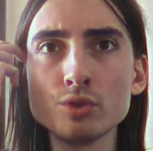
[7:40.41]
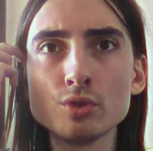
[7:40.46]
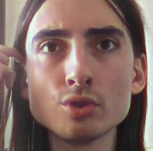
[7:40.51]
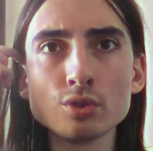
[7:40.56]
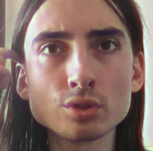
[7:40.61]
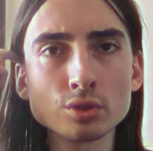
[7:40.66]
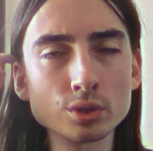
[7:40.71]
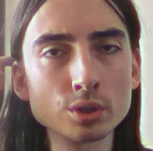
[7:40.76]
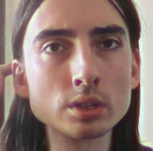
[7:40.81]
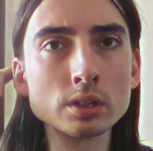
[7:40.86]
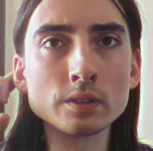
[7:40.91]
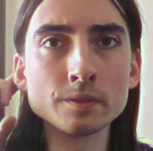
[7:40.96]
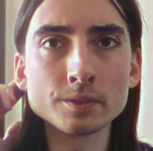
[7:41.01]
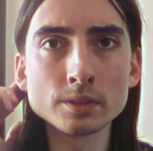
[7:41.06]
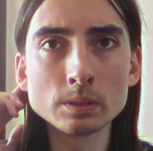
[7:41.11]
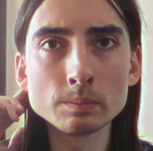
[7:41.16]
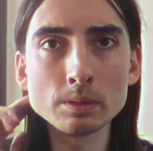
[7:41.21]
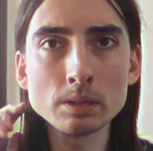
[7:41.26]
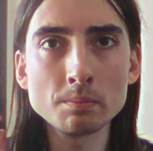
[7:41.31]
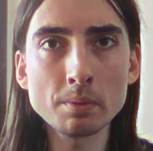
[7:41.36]
deserve
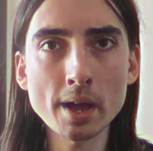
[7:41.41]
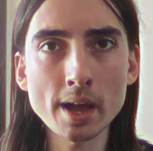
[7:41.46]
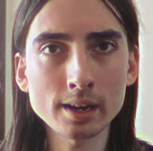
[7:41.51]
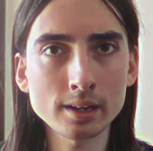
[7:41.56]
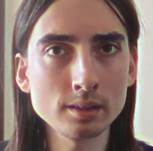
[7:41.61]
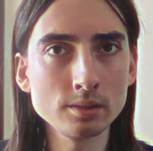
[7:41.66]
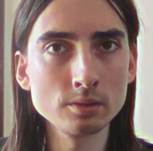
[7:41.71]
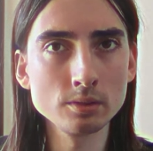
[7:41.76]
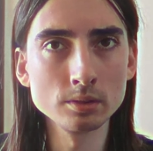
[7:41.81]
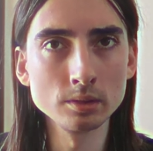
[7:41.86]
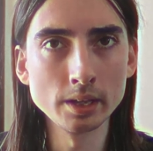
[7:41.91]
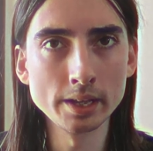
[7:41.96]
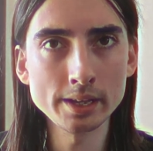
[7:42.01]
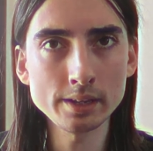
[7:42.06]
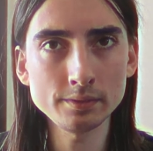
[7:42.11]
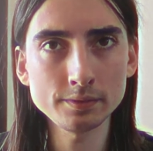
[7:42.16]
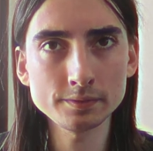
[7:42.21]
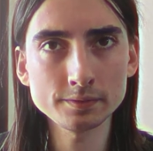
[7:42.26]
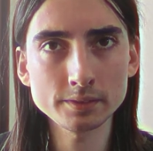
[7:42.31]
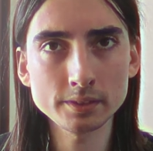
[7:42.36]
to be back in your
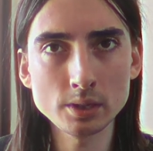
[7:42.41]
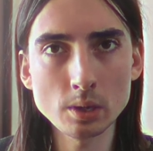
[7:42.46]
life.